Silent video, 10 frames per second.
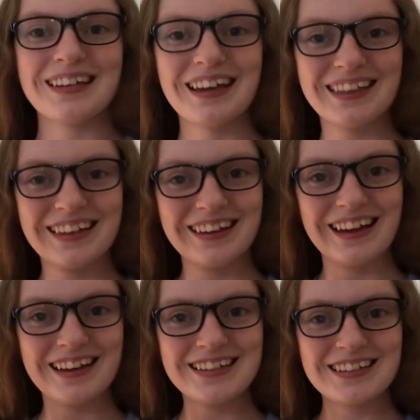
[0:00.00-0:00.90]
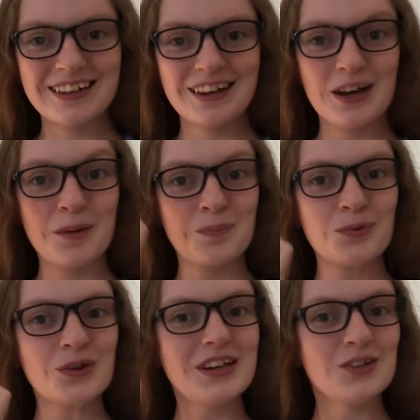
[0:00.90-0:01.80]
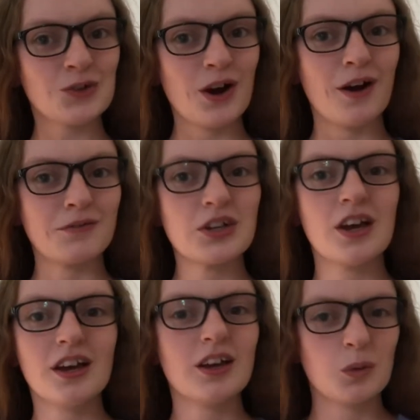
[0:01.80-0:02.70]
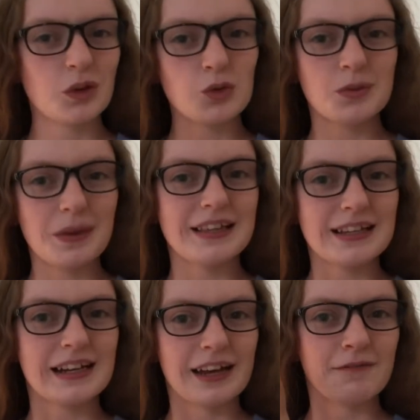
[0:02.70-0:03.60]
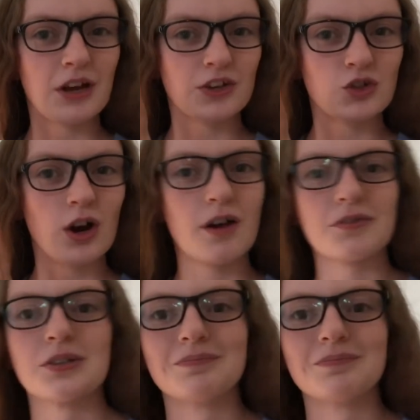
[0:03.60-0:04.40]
And then I had a pre-draft, which was basically a first draft.